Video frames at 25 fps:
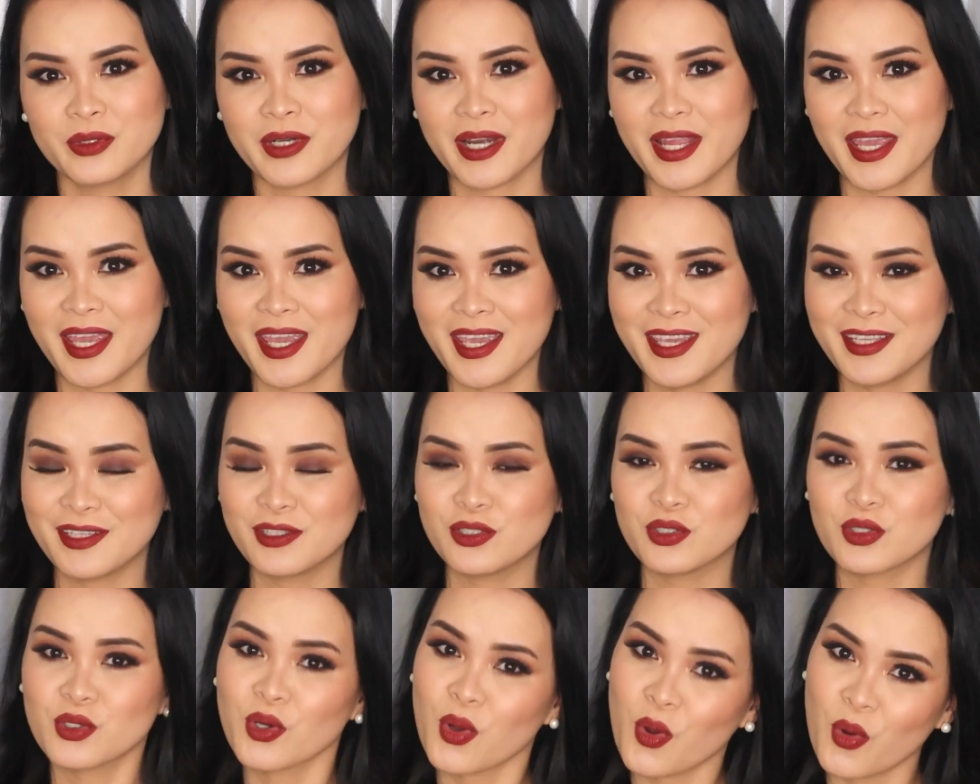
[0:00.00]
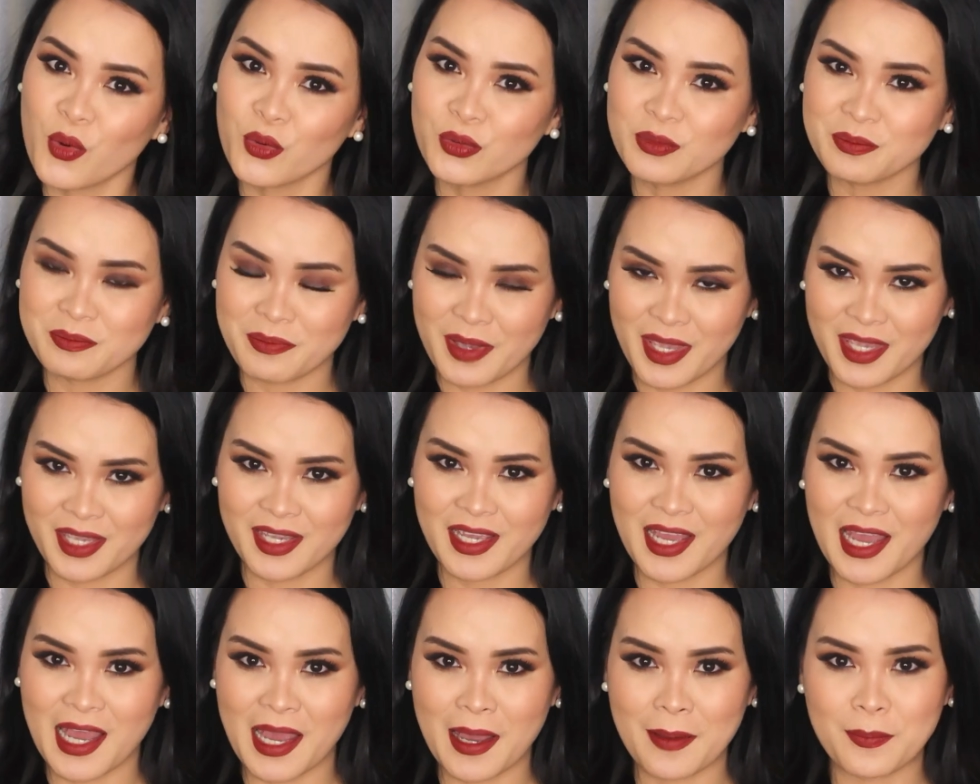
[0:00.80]
create your own
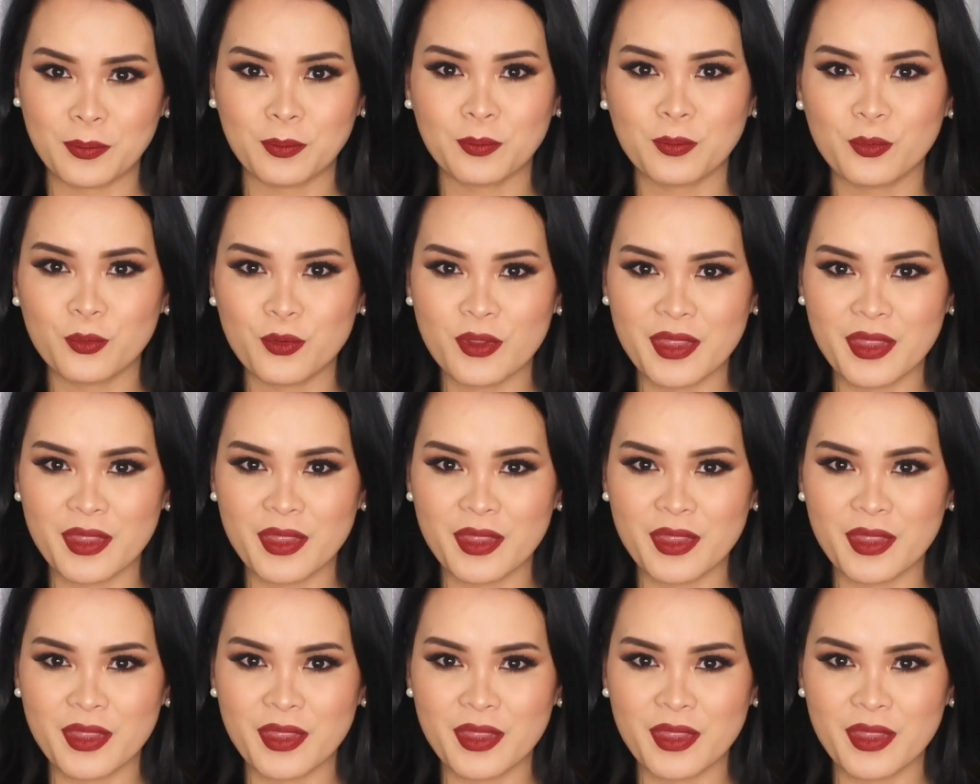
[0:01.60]
makeup